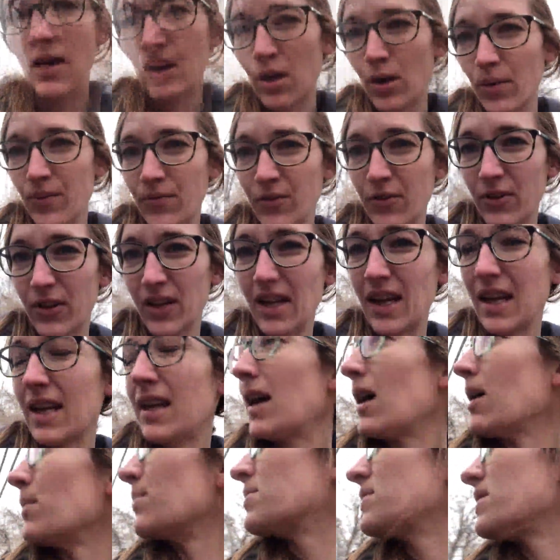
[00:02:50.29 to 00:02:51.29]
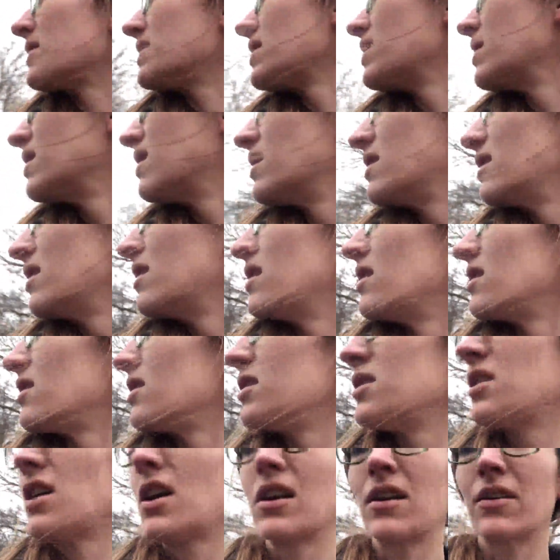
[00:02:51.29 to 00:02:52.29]
Hopefully it helps
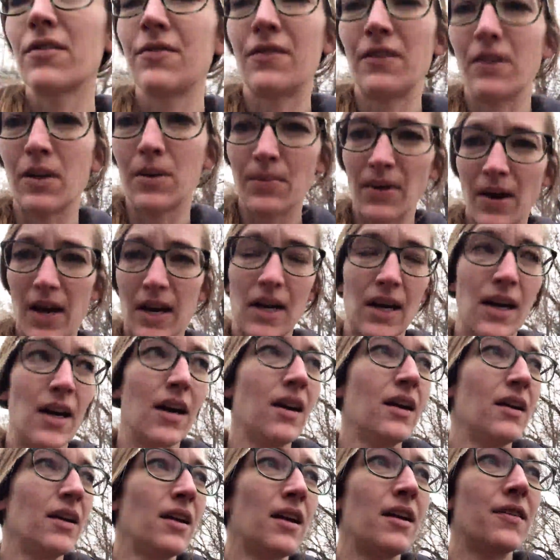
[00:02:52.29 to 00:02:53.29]
the daughter feel better